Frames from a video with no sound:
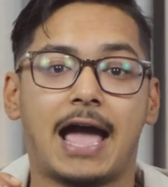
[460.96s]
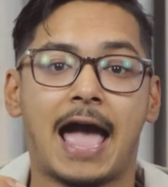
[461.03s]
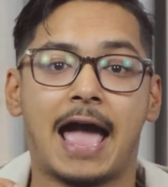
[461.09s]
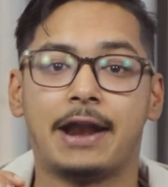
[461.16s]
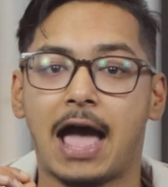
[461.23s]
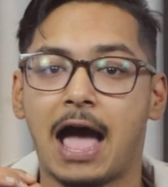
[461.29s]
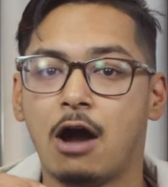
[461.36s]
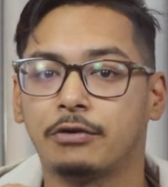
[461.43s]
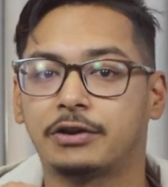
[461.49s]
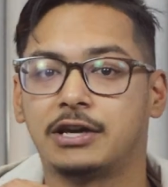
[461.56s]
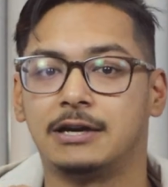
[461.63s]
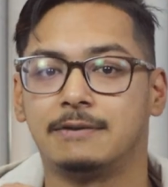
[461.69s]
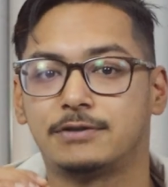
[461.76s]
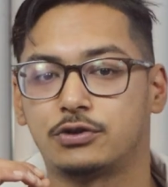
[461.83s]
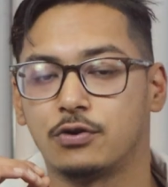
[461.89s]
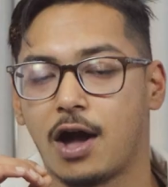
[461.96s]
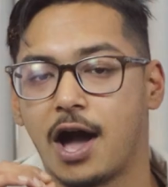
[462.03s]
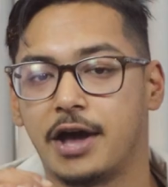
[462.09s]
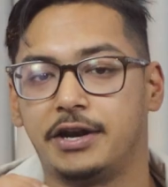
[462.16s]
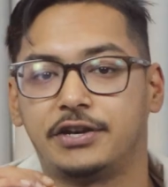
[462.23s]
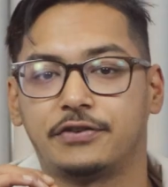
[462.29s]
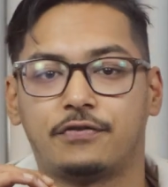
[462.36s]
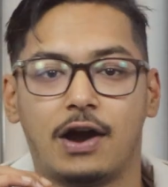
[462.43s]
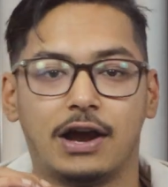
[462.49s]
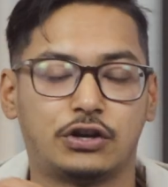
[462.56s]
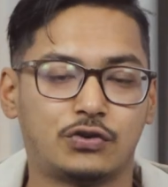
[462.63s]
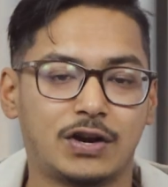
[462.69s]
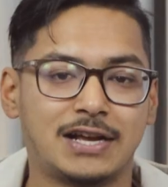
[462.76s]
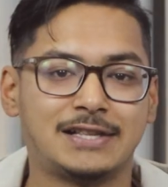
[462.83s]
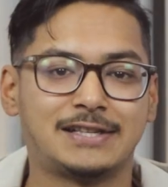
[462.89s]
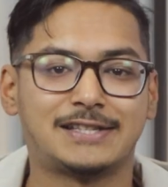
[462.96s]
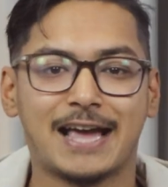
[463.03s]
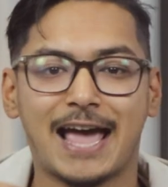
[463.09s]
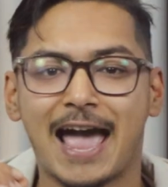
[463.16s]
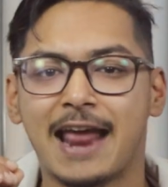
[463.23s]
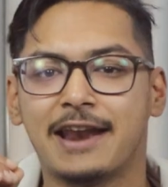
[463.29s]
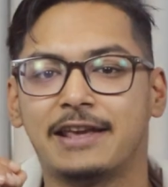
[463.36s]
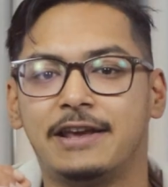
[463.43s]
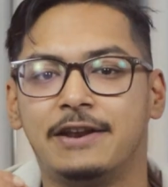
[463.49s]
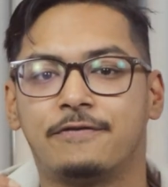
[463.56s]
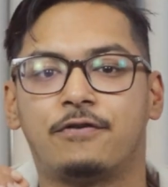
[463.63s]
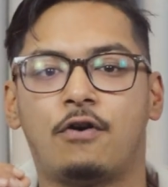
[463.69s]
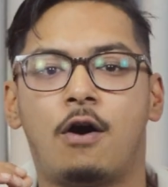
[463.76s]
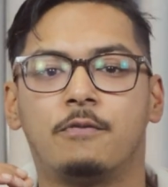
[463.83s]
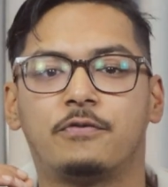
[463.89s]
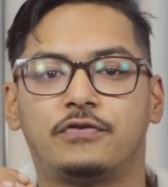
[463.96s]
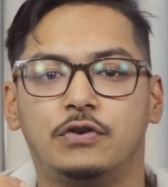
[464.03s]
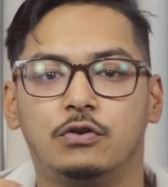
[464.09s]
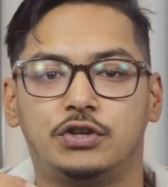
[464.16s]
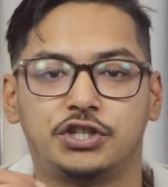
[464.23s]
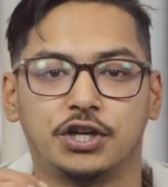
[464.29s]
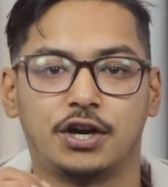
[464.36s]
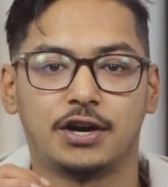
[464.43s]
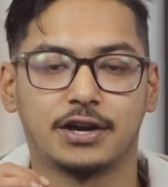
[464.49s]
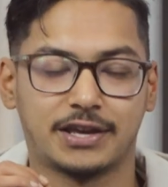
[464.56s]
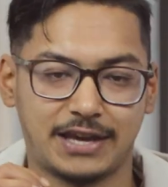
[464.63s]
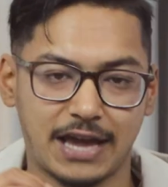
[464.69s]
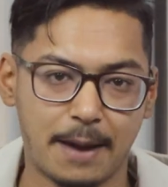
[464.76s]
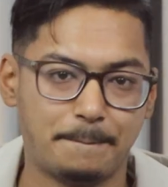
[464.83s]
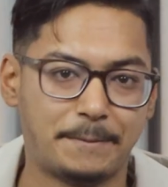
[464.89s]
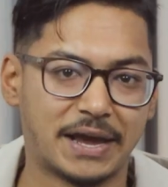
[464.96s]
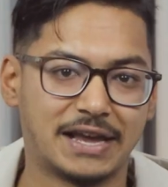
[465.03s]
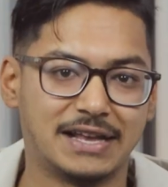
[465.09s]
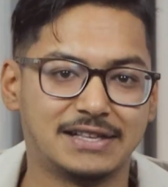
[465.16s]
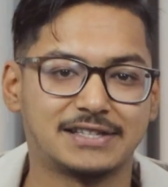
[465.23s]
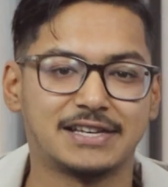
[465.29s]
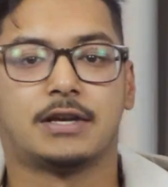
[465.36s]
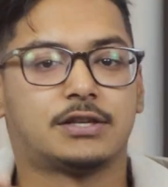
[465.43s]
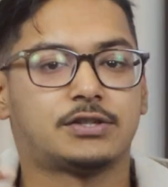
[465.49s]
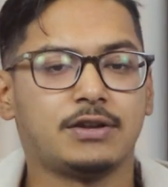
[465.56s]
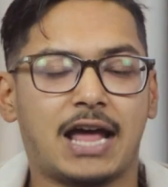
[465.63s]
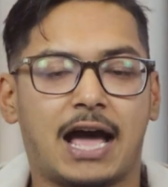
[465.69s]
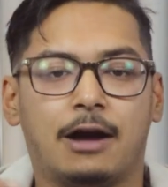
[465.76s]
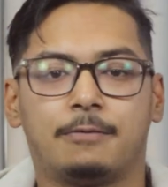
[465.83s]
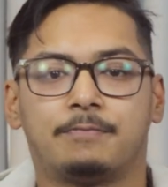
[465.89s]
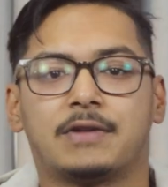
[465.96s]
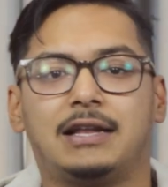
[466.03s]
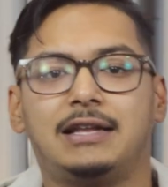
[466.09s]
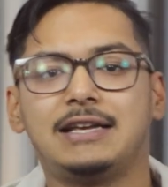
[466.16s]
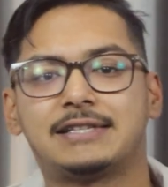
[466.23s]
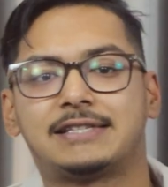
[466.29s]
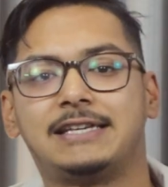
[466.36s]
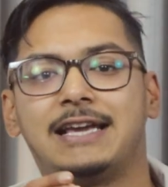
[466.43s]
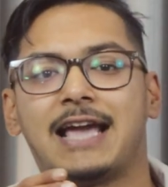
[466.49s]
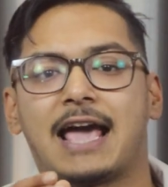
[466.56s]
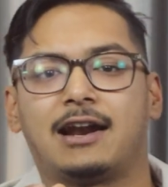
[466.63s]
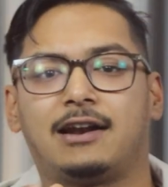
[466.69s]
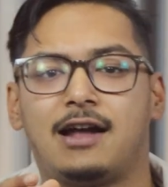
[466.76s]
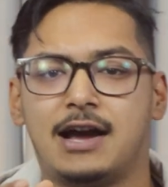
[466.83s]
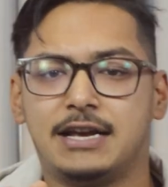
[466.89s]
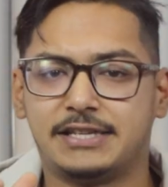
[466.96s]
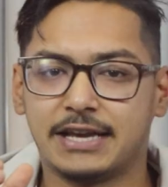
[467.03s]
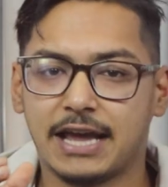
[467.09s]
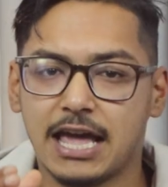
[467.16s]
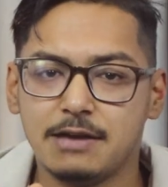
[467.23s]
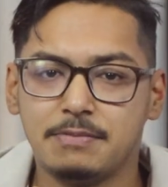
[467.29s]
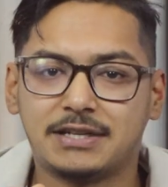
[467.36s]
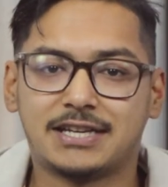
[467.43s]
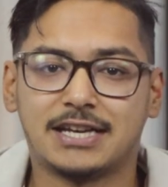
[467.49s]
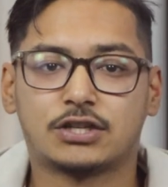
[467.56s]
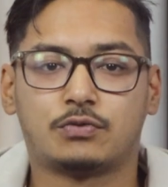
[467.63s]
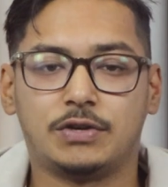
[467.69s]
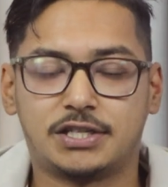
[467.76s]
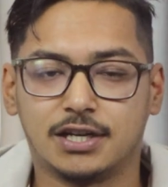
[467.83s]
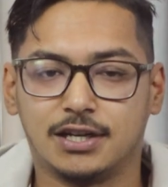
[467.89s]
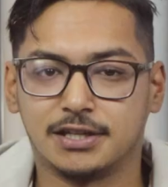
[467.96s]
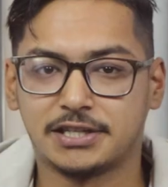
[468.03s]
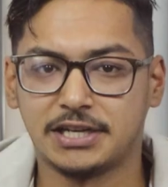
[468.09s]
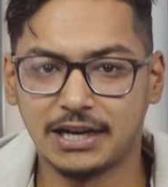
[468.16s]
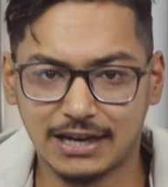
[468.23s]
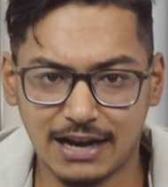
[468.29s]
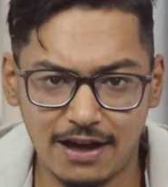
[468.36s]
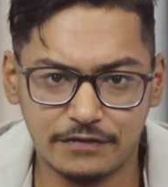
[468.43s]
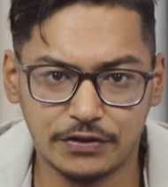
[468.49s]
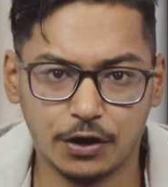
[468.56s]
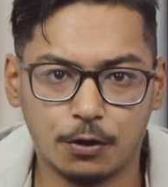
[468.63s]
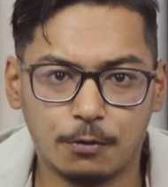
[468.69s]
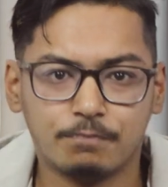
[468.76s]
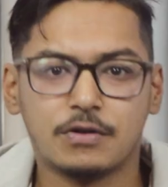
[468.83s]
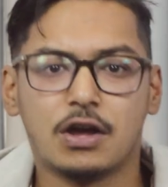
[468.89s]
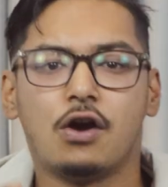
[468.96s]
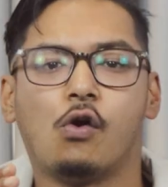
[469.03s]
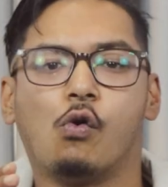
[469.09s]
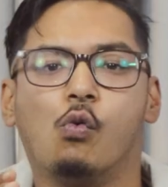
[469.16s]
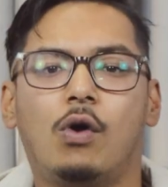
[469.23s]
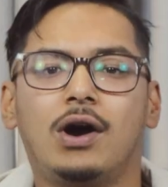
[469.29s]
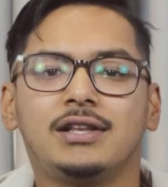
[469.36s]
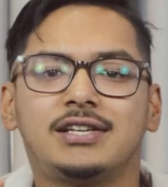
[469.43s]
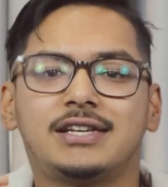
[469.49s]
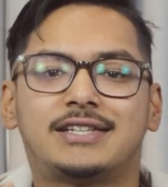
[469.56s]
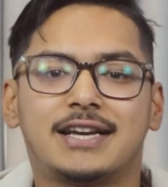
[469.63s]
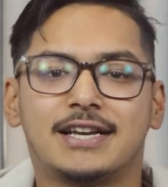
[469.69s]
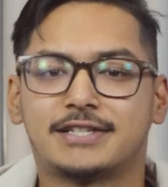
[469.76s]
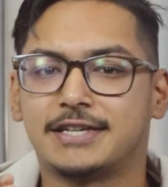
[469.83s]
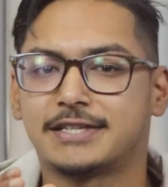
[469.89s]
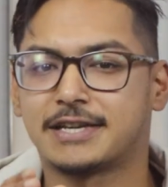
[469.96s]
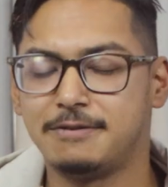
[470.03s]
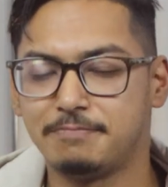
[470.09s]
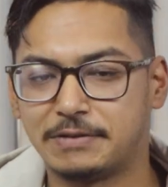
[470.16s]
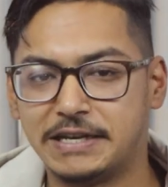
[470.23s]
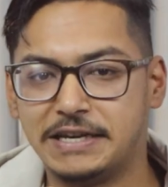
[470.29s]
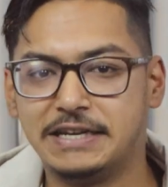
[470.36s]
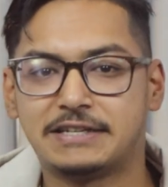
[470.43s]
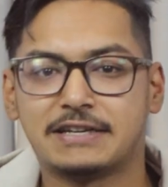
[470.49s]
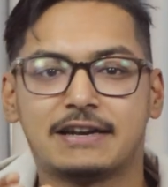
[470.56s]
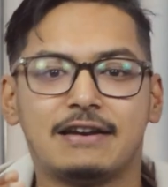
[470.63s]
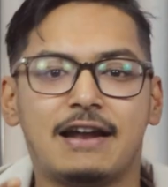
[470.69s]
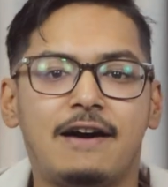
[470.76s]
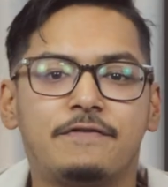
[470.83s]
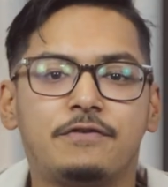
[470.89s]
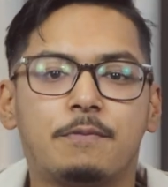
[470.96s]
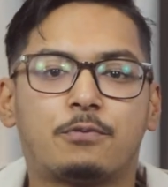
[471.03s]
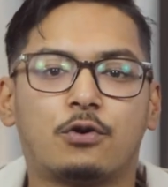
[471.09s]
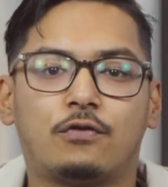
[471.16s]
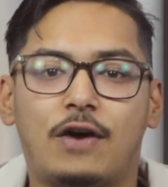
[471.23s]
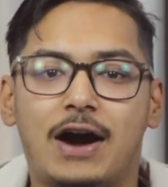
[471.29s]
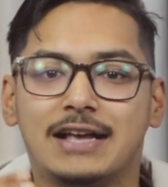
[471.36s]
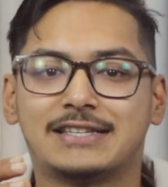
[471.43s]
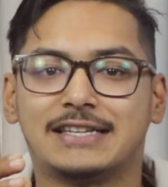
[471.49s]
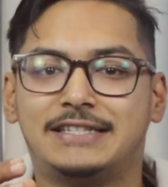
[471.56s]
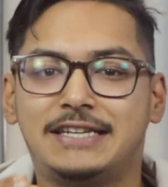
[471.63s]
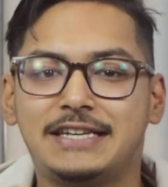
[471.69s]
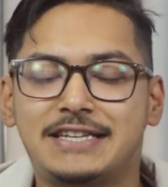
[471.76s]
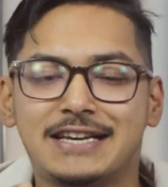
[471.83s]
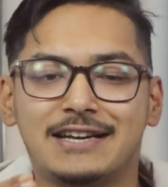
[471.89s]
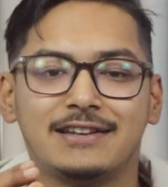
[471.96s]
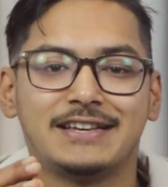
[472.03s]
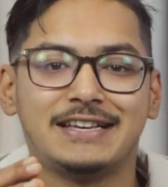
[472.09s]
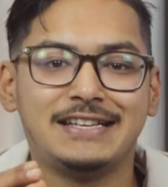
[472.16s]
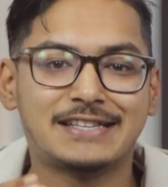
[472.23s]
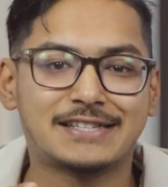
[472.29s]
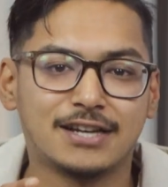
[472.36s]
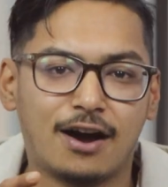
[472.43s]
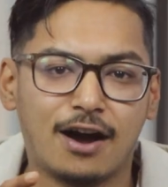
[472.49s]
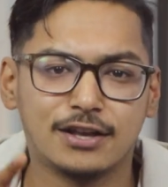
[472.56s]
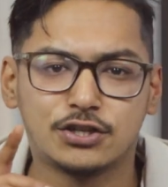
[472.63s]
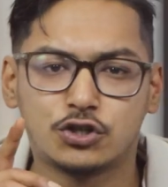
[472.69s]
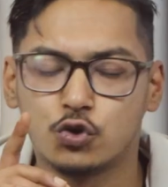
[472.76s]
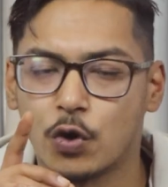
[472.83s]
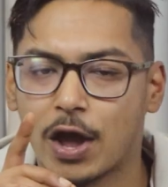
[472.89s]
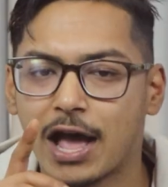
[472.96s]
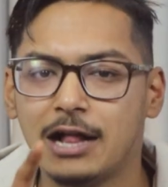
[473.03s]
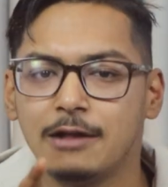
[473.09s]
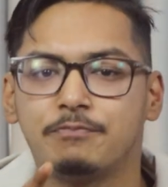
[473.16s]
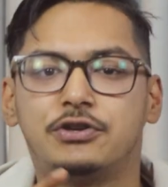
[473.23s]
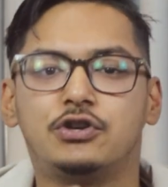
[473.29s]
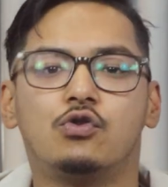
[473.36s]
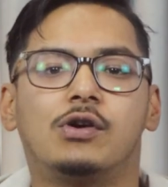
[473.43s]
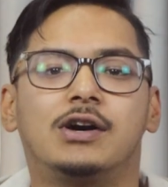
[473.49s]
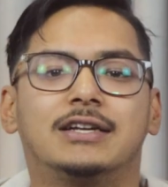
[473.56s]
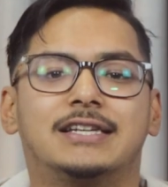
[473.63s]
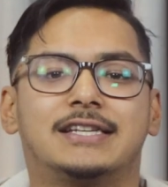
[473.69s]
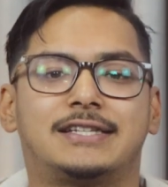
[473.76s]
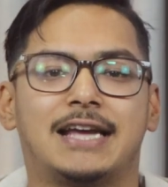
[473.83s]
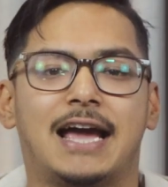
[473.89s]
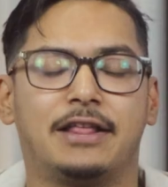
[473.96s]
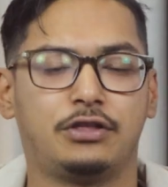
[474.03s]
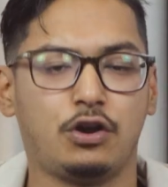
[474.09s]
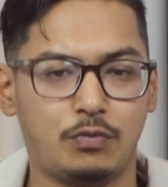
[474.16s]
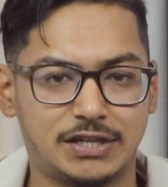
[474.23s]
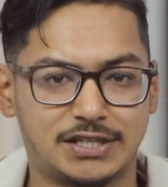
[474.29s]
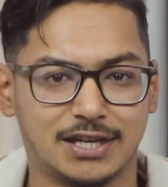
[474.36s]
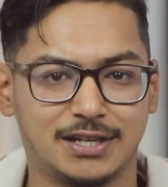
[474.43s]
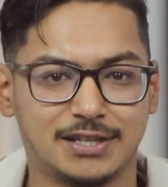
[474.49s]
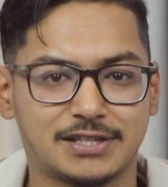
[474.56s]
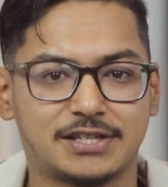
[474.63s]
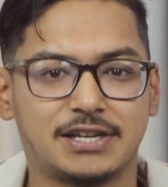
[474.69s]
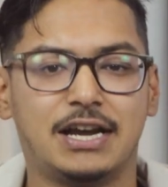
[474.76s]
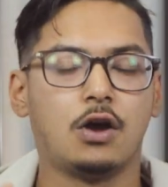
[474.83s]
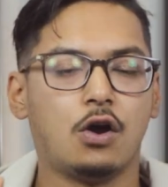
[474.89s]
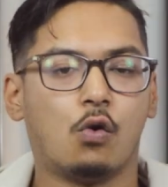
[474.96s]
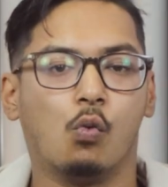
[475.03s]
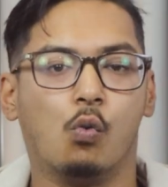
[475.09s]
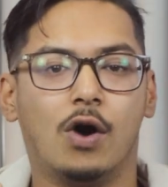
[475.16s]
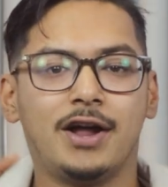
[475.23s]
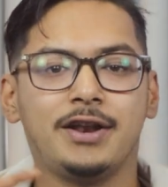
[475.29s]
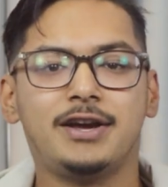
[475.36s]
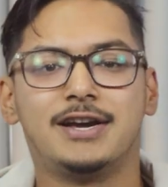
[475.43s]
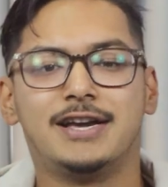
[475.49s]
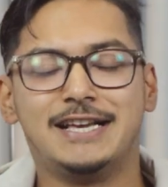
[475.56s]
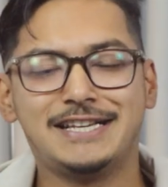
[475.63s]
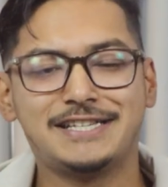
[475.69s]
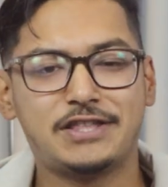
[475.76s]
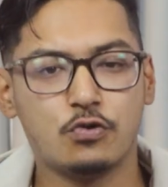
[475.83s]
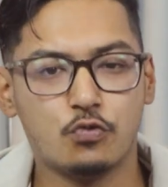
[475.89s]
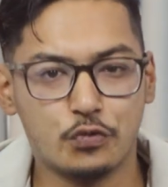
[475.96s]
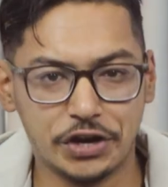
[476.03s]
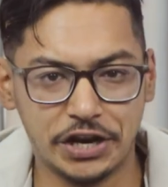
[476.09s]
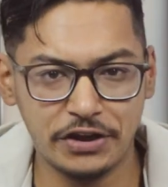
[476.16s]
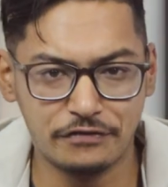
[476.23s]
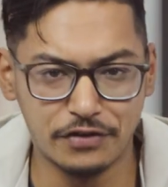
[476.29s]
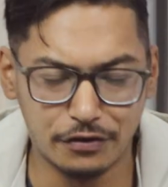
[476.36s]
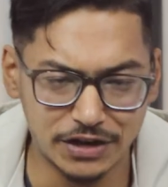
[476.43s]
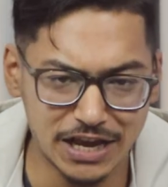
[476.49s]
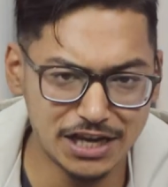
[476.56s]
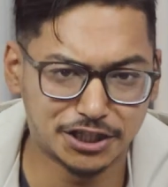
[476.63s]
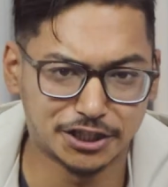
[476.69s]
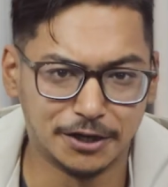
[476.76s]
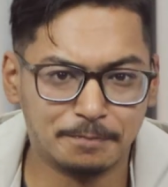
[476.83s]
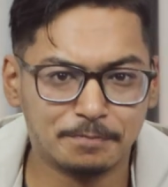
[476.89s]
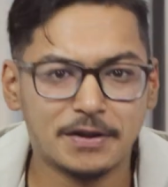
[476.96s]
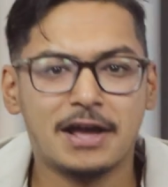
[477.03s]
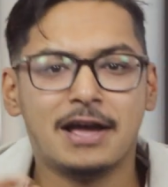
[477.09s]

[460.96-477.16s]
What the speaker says: and outcomes to identify trends and inform future campaigns. So now, let's see analyzing A/B test results in Klaviyo. Once a test is complete, Klaviyo provides detailed insights to help you understand the results. One is the winning variation.